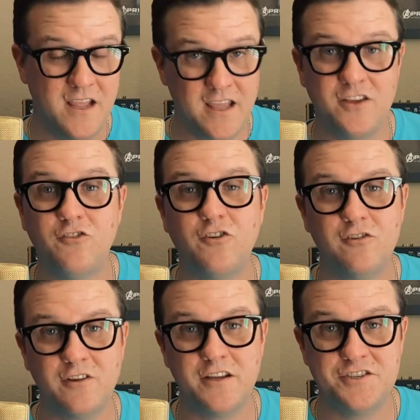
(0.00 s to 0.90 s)
it could
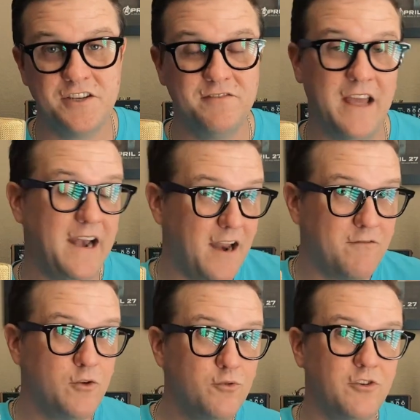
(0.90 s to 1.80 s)
certainly achieve that, and I've
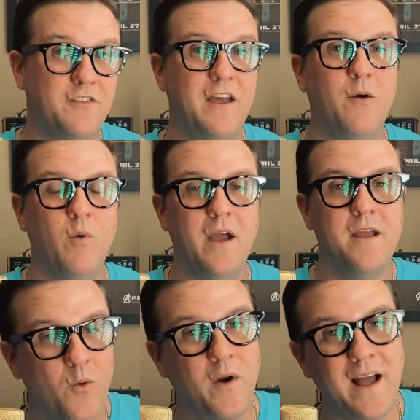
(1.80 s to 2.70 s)
used it that way.
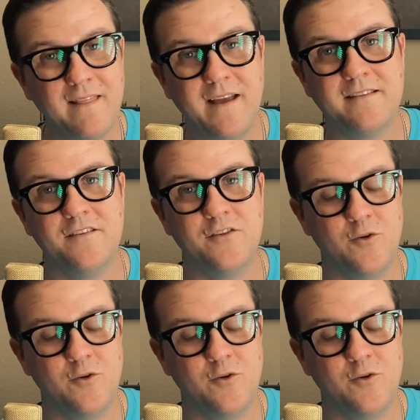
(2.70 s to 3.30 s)
What I like to do